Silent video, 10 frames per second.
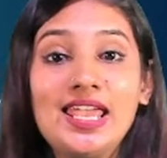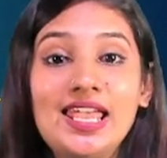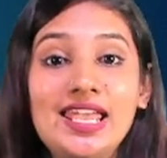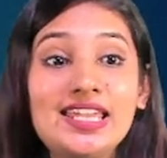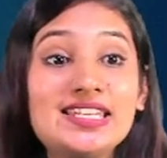
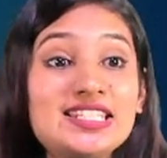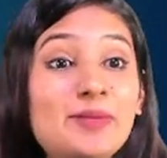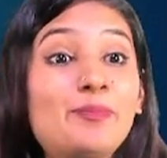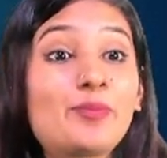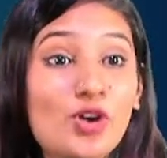It is the
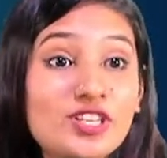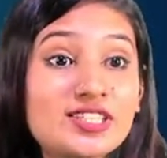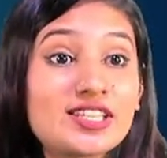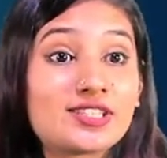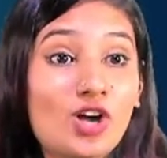
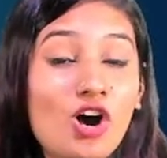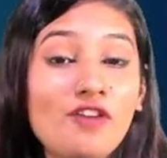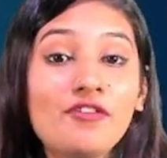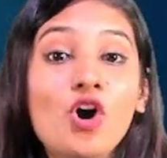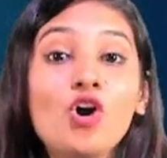process of
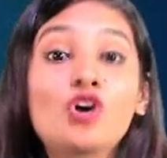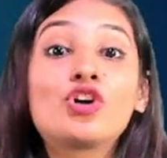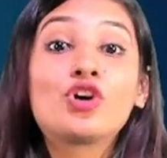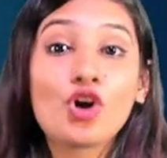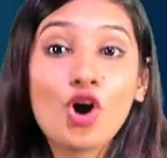
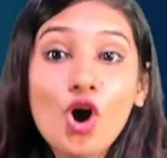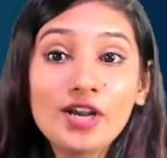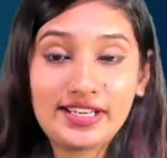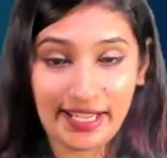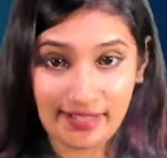
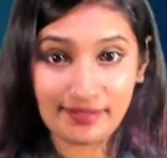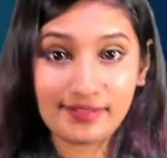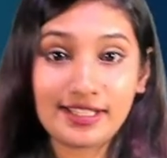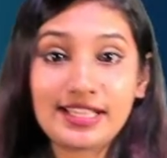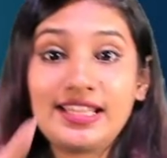coating
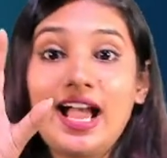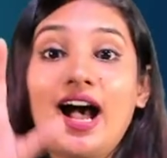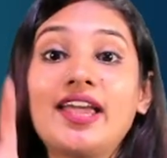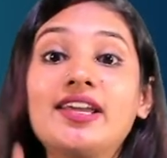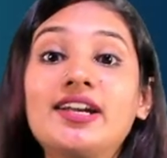the
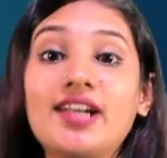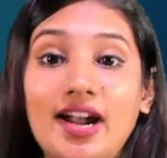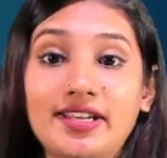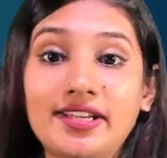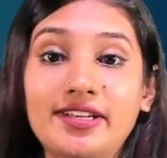iron
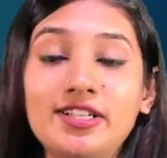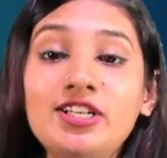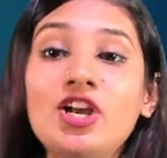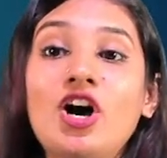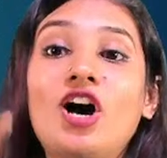article
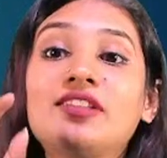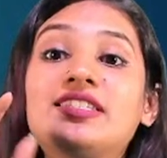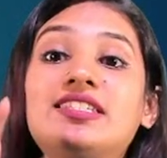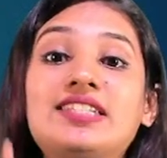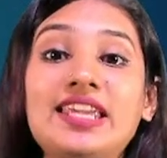or the
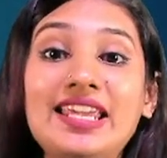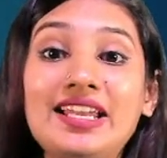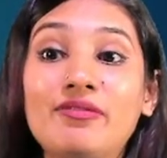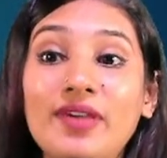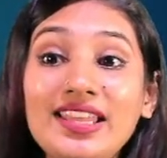
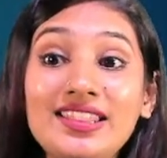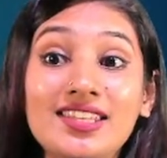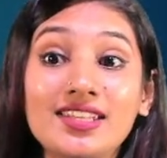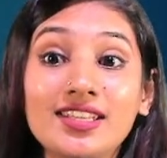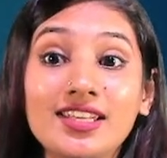steel with
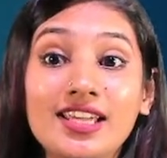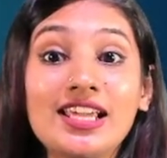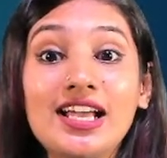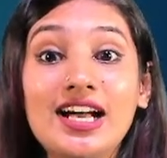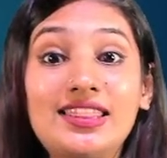
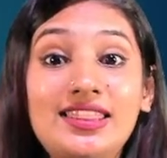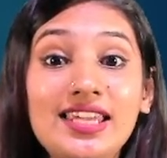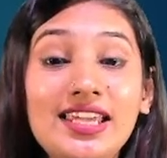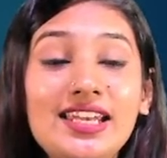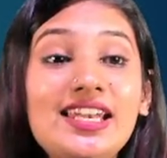a
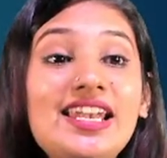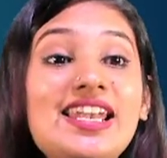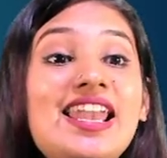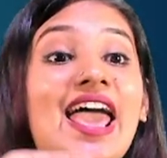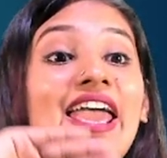thin
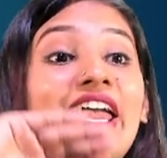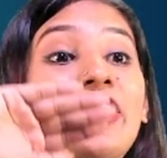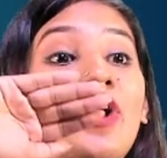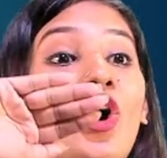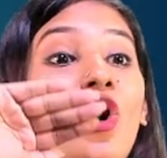
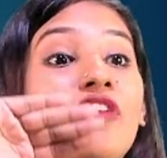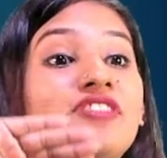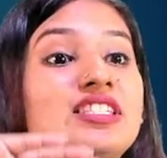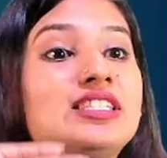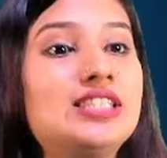layer of
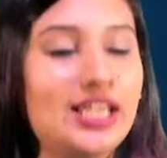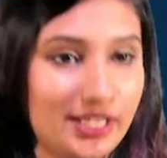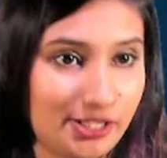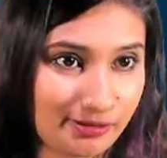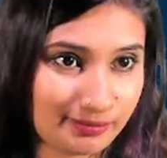zinc.
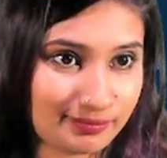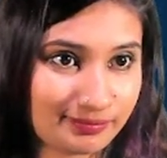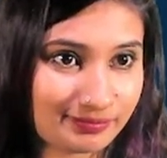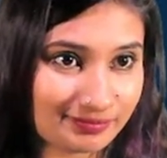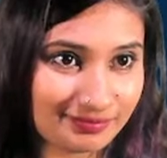
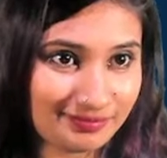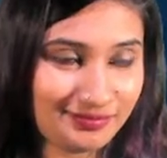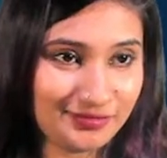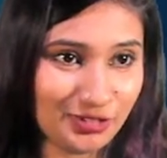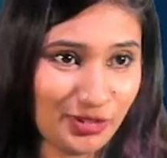
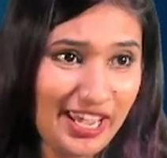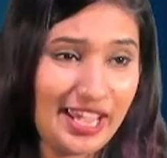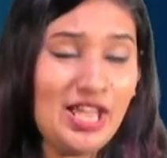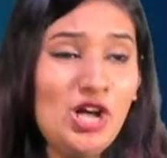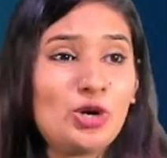Okay, a